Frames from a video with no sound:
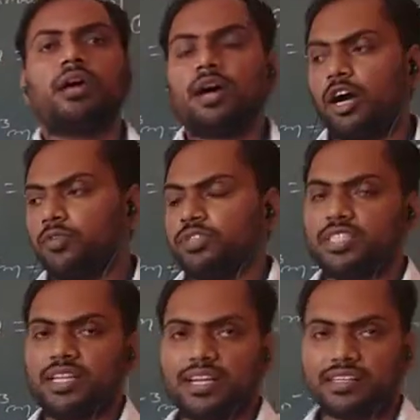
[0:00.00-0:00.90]
how we
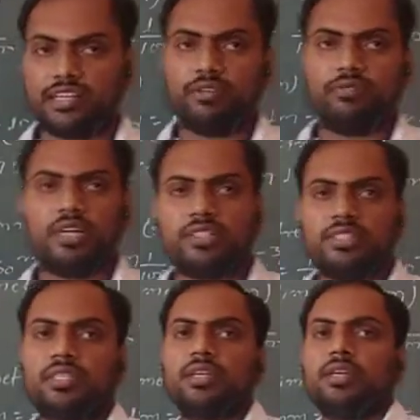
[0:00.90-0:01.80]
select the
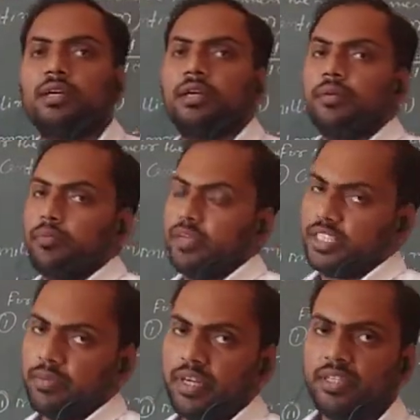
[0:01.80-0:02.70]
units,
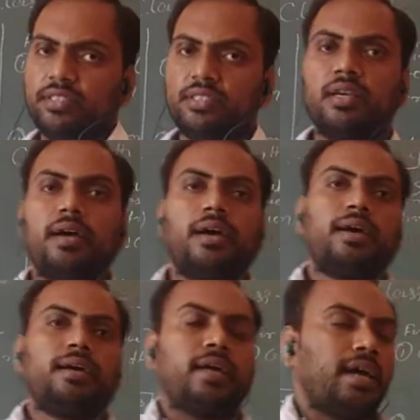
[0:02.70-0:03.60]
measurements,
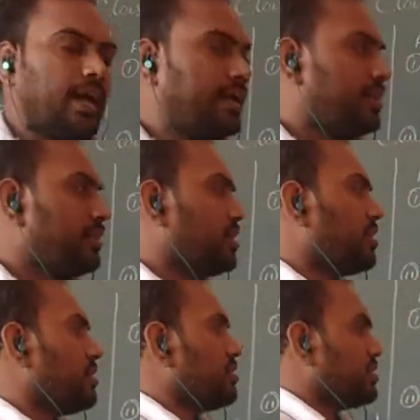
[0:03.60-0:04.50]
and in
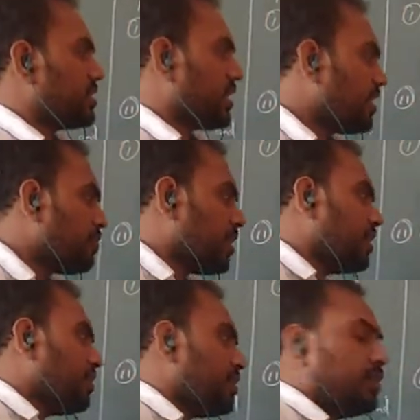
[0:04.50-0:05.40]
the second
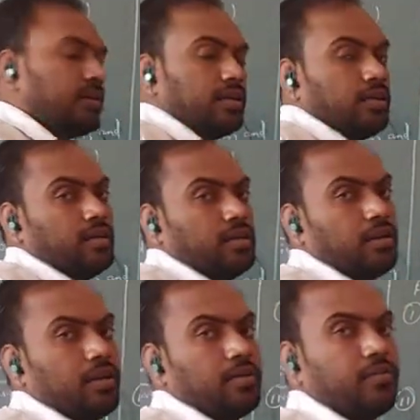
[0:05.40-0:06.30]
part
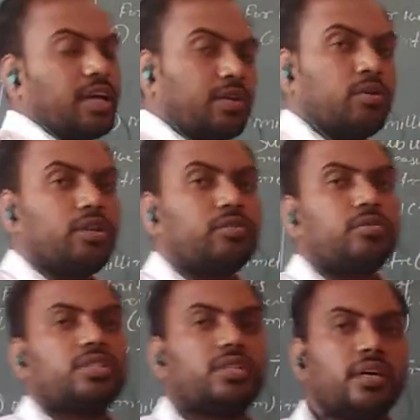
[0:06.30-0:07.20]
we are going
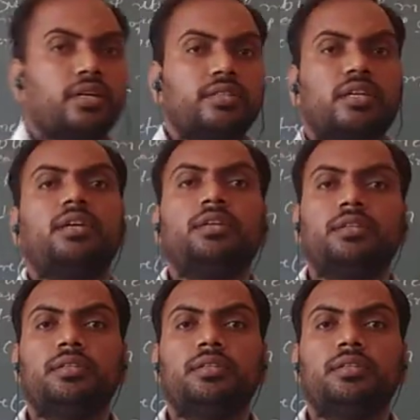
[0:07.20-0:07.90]
to start the